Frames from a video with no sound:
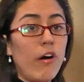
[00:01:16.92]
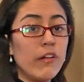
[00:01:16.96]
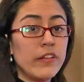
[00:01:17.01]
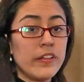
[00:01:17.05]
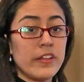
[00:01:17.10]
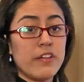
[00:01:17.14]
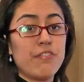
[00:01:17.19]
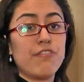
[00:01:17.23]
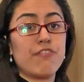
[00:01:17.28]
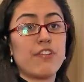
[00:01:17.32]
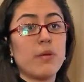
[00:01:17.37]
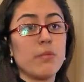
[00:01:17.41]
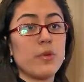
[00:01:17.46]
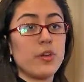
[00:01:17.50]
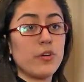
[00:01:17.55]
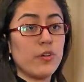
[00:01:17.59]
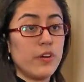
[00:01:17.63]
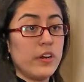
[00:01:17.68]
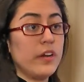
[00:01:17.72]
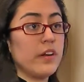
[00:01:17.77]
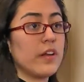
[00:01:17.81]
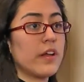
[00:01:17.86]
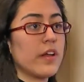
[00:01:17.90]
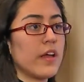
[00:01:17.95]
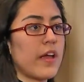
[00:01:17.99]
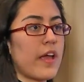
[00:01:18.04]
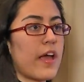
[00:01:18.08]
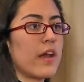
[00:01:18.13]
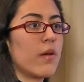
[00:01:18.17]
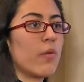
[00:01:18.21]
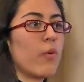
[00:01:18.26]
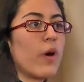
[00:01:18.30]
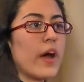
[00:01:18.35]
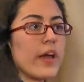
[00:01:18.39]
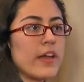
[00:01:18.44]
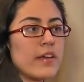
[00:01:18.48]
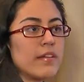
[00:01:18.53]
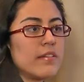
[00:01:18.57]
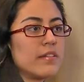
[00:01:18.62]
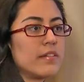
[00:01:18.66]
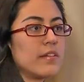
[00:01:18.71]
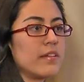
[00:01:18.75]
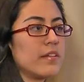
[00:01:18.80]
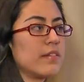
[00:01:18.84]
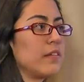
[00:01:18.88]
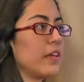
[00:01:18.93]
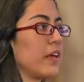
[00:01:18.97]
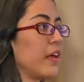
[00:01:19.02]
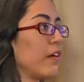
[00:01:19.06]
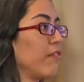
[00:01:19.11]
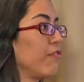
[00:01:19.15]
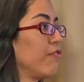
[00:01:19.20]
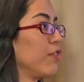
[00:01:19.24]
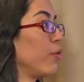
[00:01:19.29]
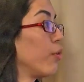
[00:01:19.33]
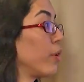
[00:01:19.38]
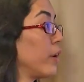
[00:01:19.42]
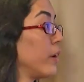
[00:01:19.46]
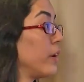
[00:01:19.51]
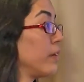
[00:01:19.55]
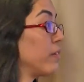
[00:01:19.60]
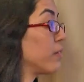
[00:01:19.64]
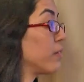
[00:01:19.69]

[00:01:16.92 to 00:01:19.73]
only from urine. And why is this if urine